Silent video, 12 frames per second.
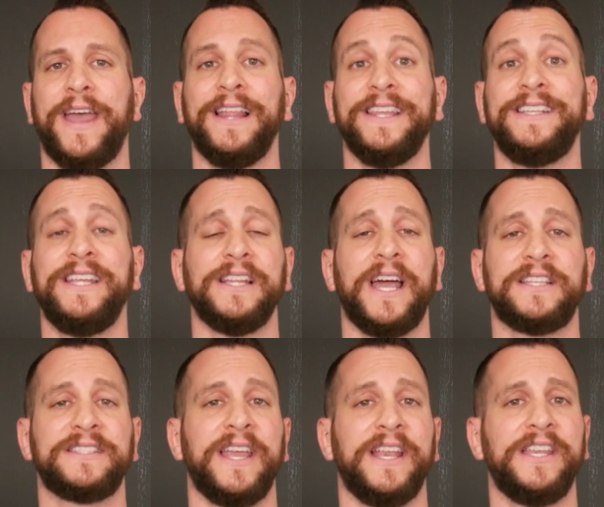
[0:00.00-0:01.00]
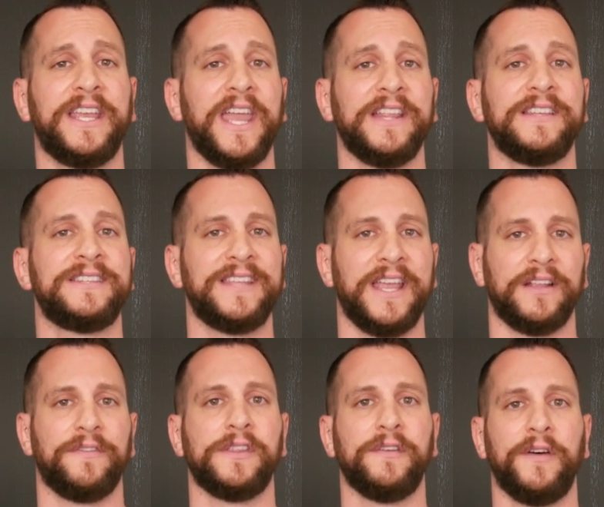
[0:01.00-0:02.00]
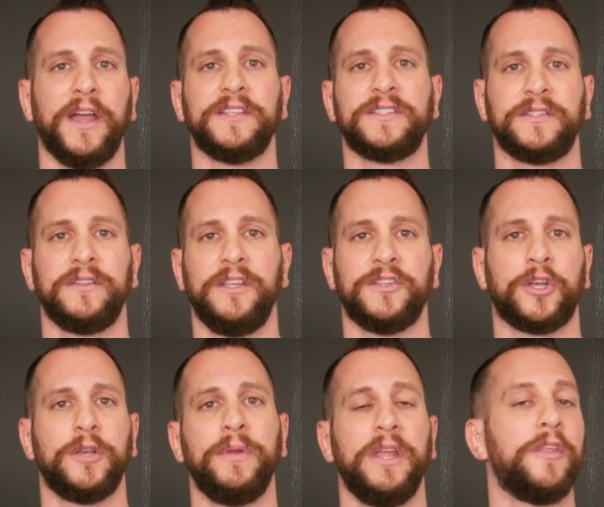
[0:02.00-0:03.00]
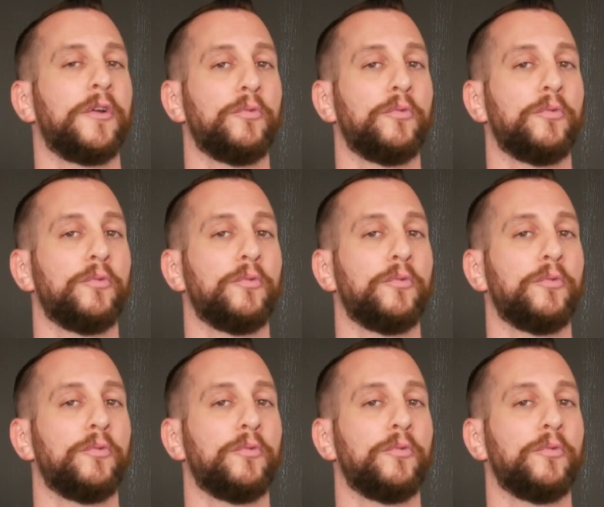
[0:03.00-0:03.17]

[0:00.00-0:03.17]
LED lights that indicate the state of the device. These are gonna be either